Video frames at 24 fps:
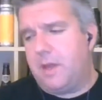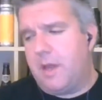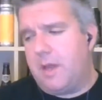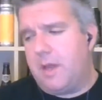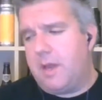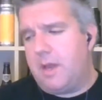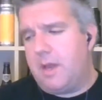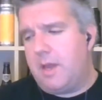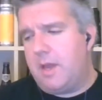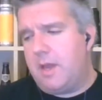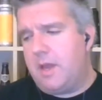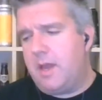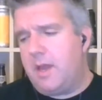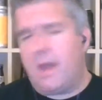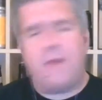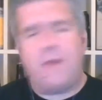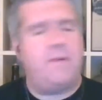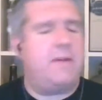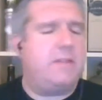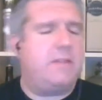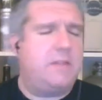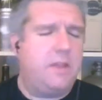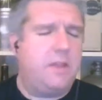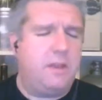Uh, uh,
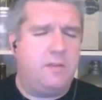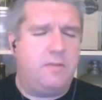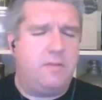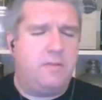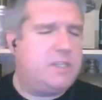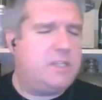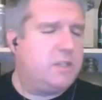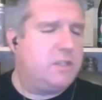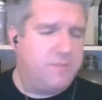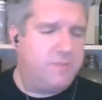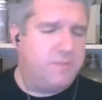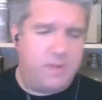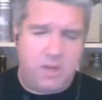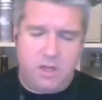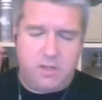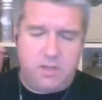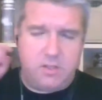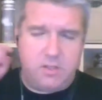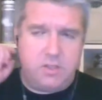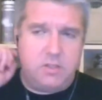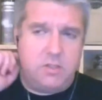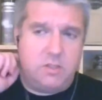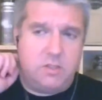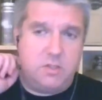I've had the original
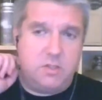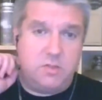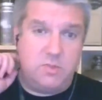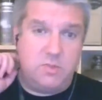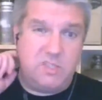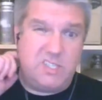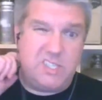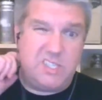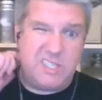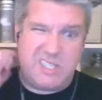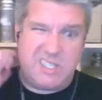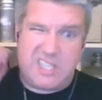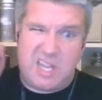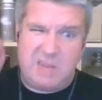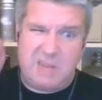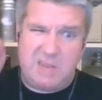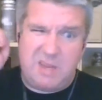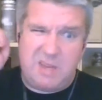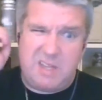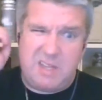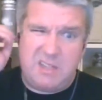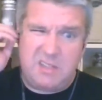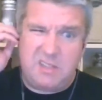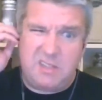version, which is
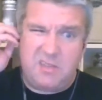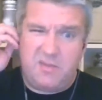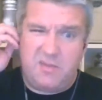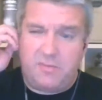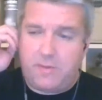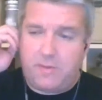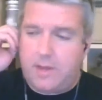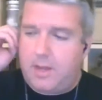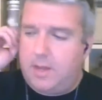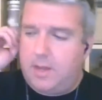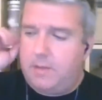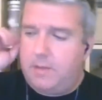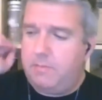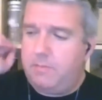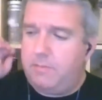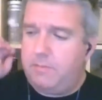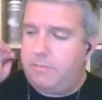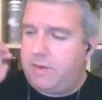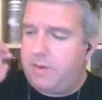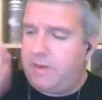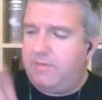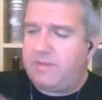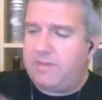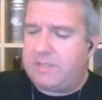cinnamon and something.
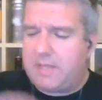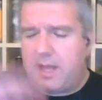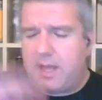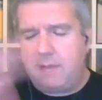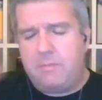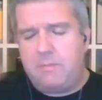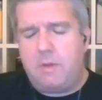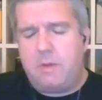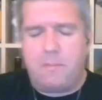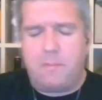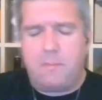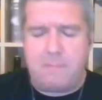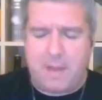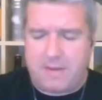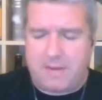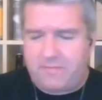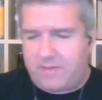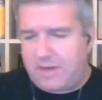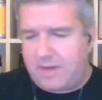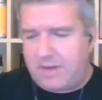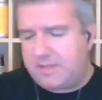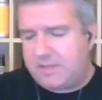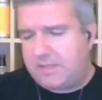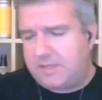Previously, I'm not a mad
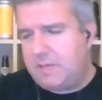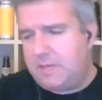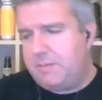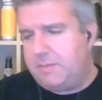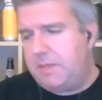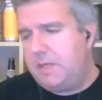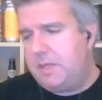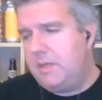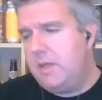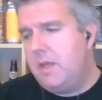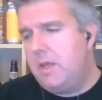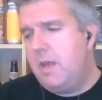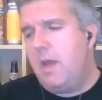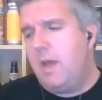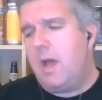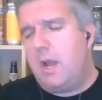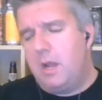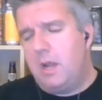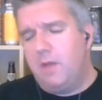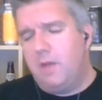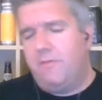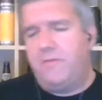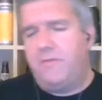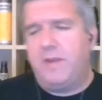fan of cinnamon.
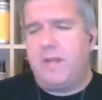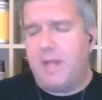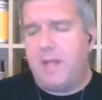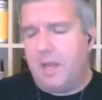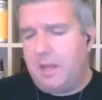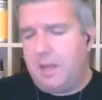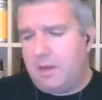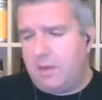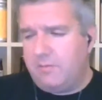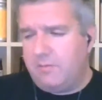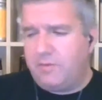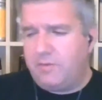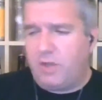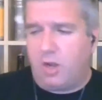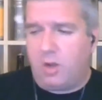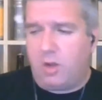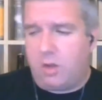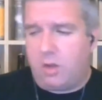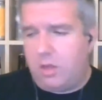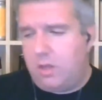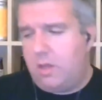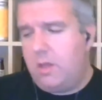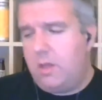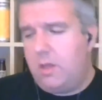I love vanilla, love
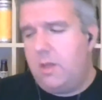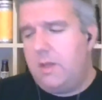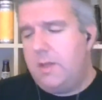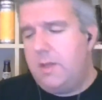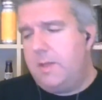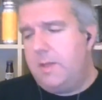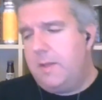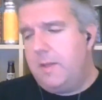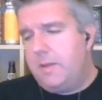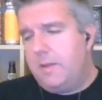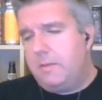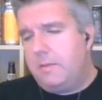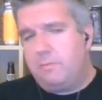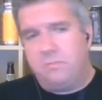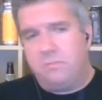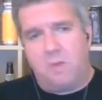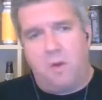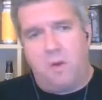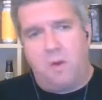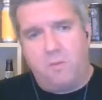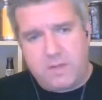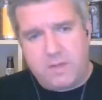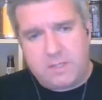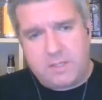chocolate,
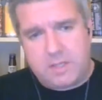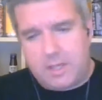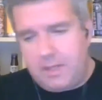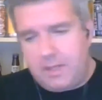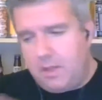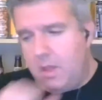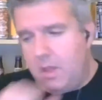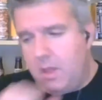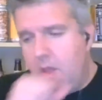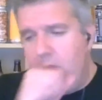obviously.